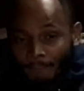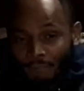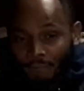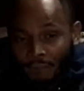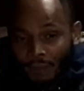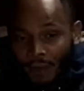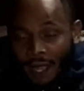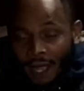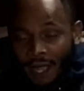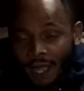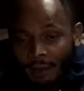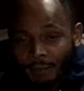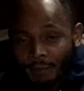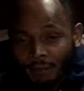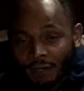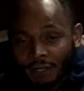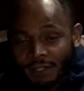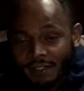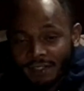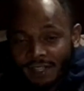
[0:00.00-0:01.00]
All right?
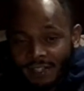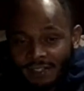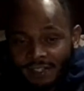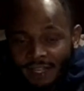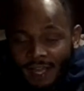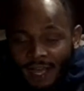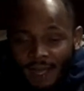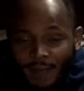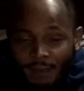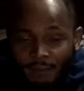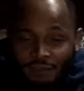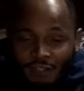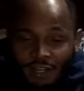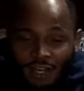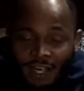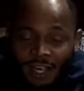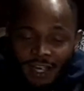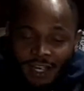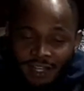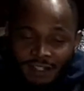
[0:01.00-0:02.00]
Because as time
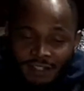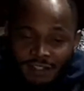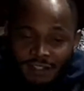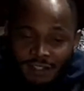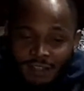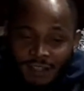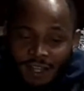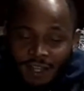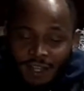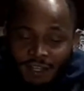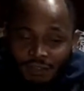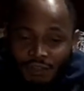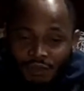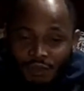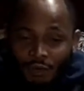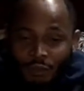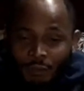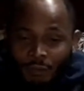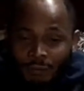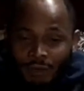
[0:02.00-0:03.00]
changes, things
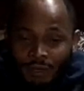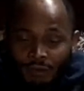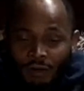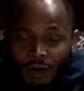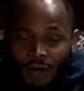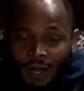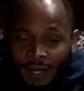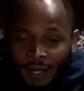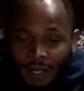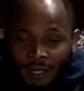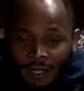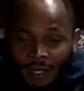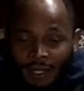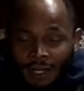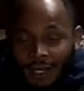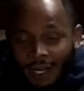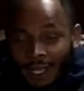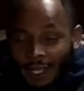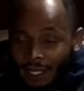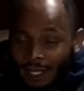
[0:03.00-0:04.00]
don't be right.
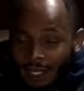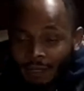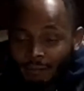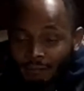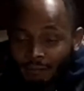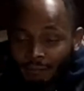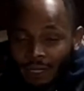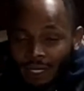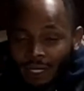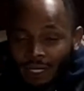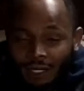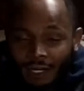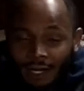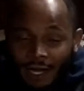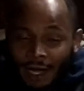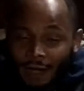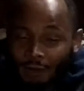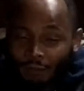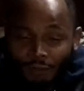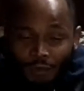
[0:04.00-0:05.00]
Like eating butt.
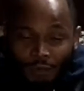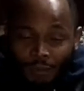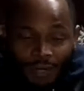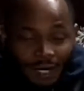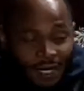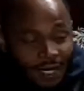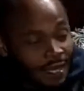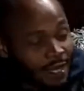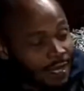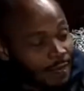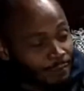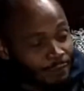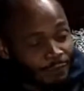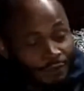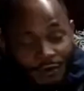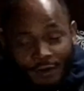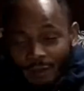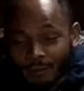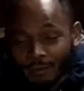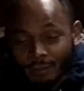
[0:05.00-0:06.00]
I don't know where that came
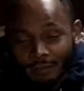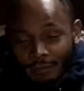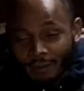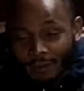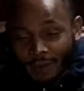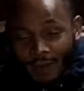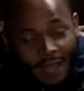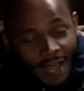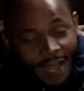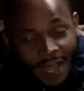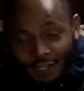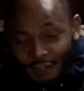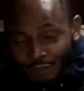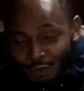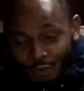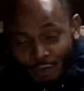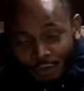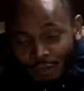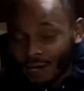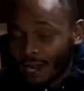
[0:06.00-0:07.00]
from. I
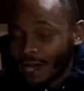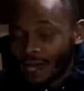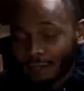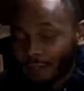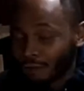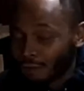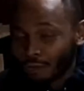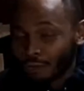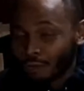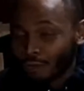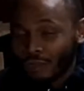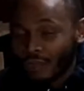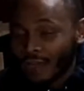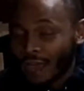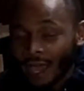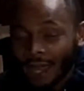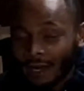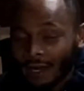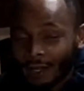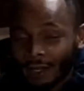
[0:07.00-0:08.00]
do not do
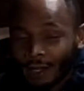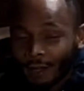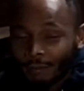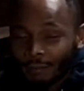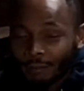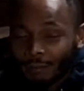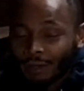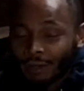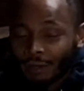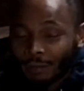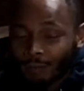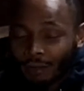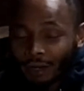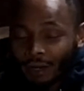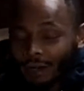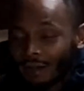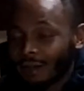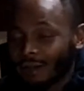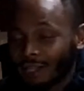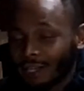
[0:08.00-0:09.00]
that. But
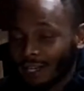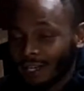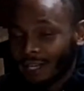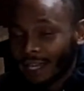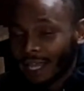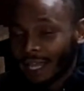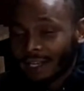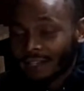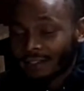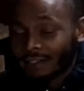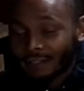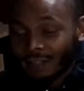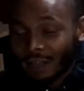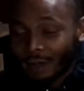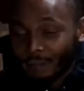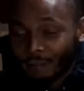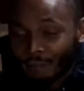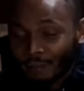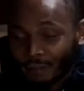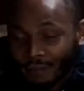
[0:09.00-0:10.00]
apparently that is
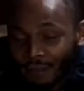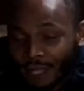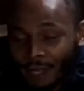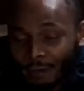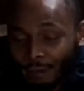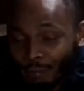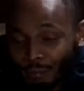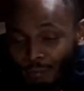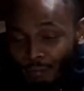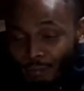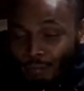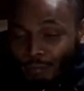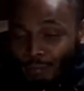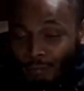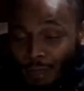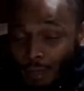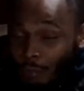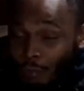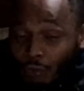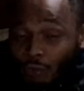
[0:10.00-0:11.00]
something that
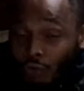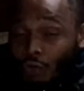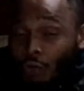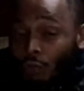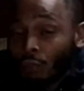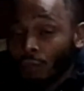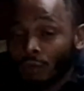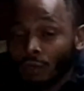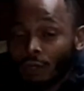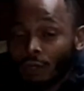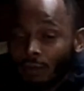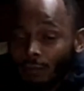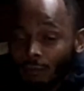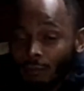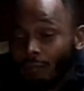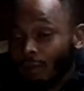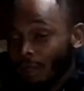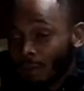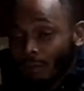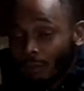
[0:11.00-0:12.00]
people do.
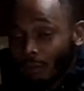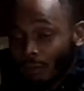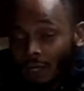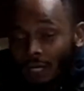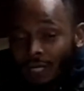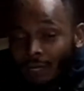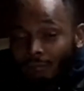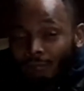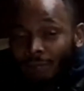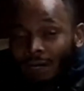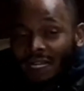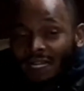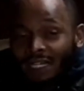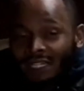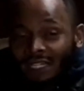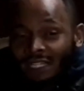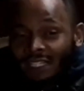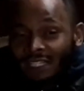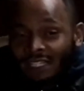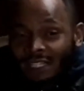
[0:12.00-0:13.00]
People eat butt
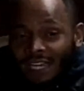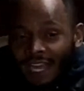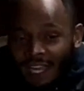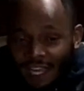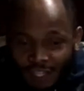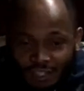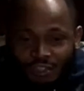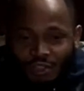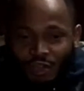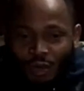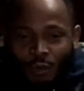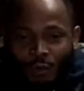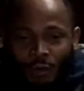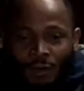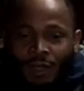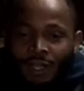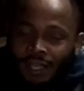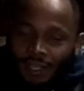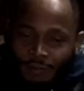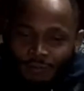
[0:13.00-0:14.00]
these days. So
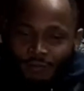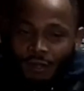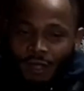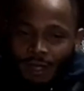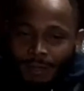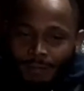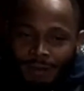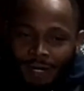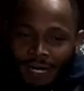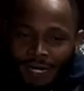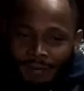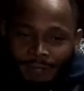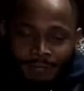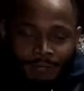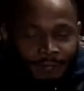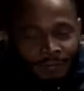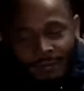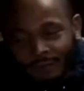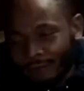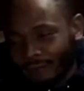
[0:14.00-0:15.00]
if you eat butt,
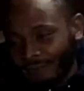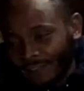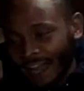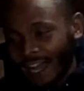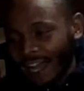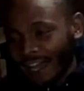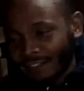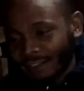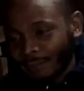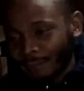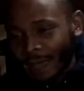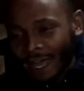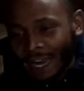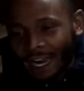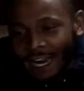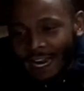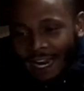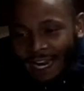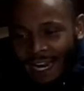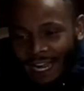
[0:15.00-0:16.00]
find somebody
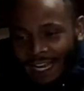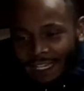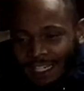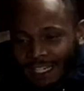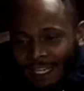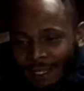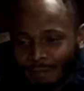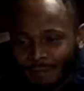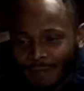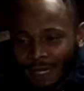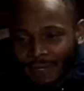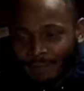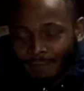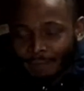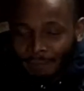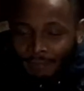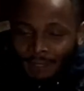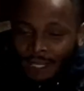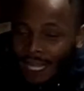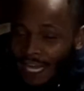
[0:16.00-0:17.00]
that like to eat butt,
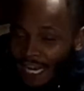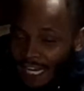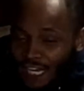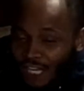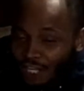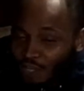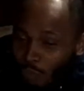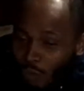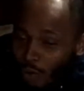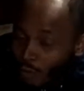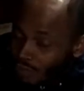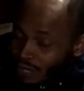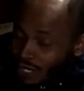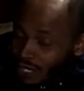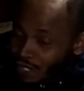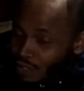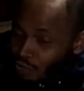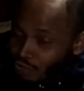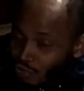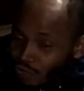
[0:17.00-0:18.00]
and then you won't
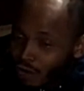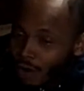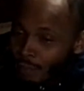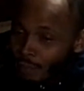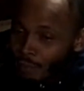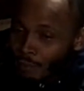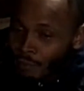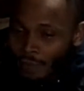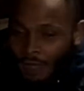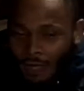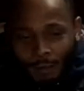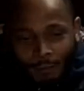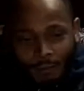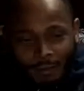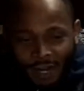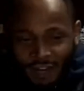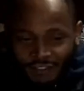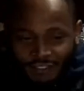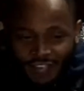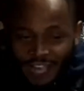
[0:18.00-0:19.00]
get in trouble.
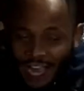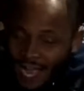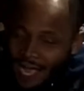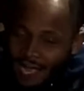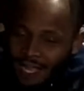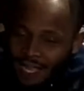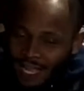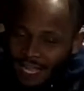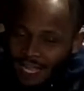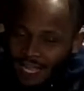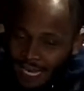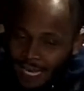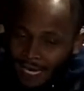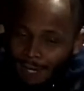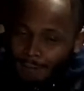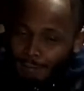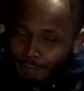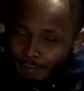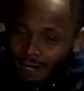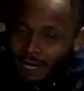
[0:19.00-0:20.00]
But if you out here
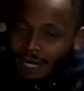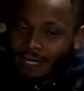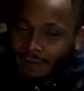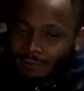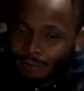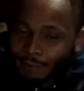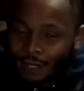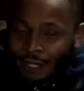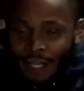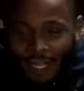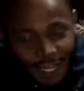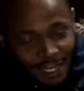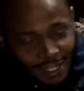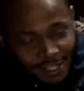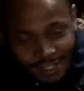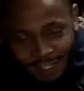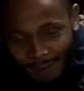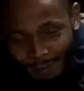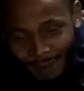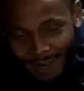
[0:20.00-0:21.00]
eat butt, and
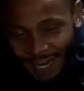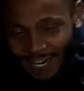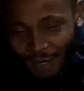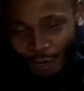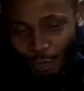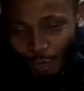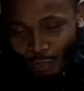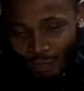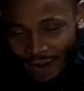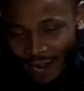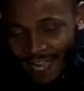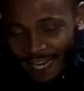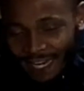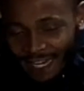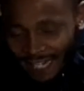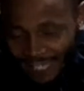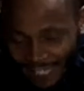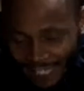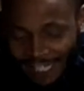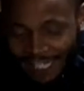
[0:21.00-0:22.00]
somebody don't
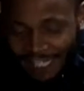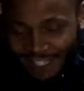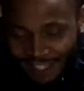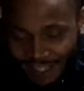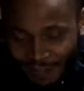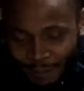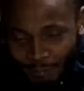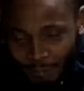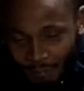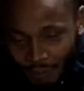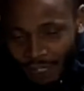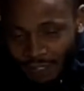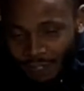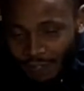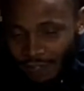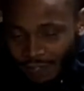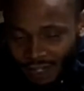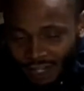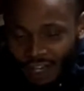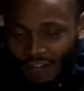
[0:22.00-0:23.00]
like eating the butt,
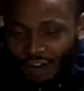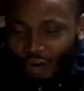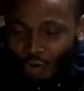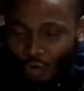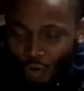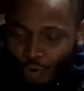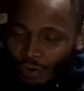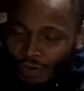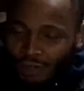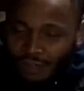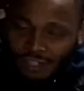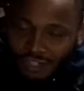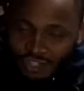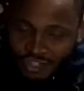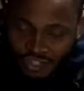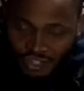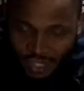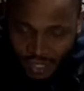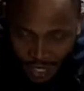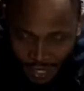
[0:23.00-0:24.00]
you're going to
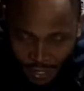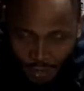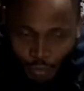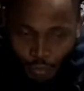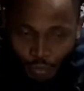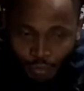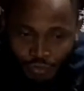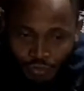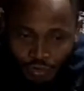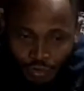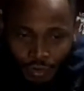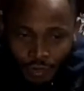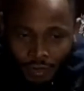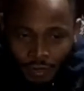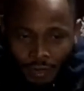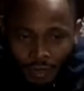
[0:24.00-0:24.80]
jail, sir.